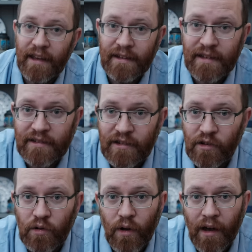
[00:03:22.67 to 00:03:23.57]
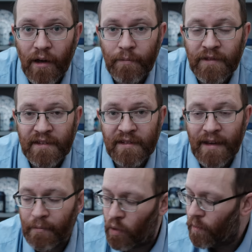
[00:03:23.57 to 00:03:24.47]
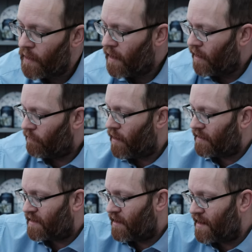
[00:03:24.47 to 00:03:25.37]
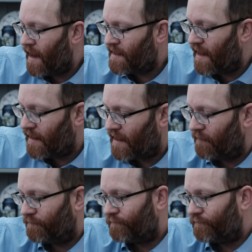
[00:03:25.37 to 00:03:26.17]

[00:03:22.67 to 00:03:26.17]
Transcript: easy to um, disassemble. Right, so the next ink